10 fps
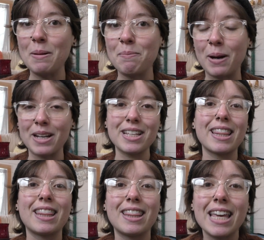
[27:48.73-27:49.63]
But
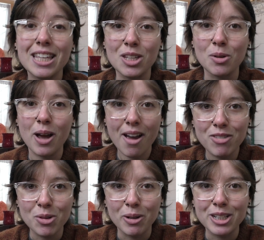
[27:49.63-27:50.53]
thank you
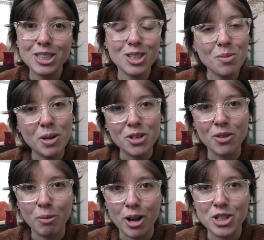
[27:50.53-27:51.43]
everyone so much
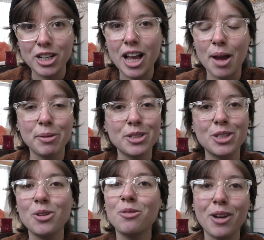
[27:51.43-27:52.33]
for watching. I will
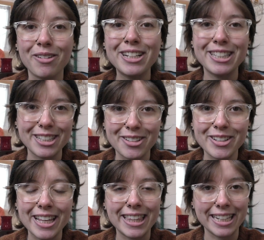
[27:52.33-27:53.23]
see you very soon
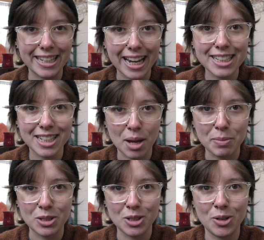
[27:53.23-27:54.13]
in the next
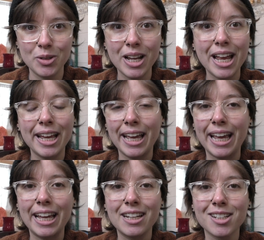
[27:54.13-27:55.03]
episode,
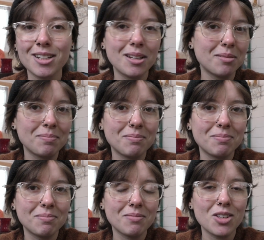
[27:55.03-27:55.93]
and
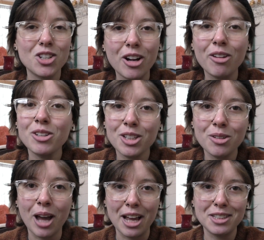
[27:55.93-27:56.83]
shout out to you
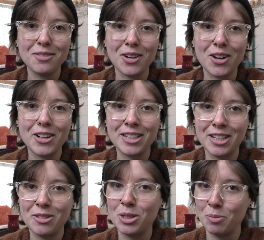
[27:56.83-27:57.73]
guys for your
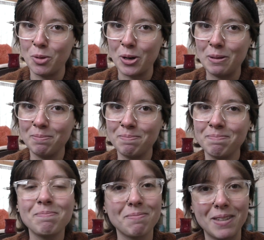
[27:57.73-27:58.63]
continued support.
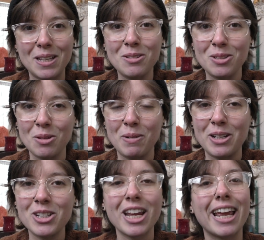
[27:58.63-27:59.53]
Thank you so
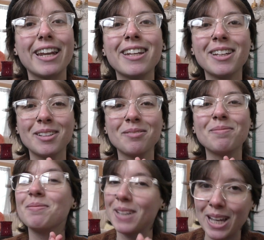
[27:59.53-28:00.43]
much, and
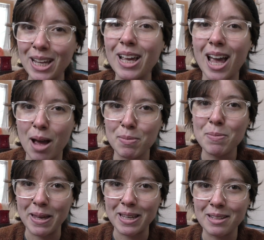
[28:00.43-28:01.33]
happy
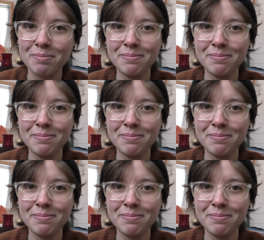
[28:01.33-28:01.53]
making.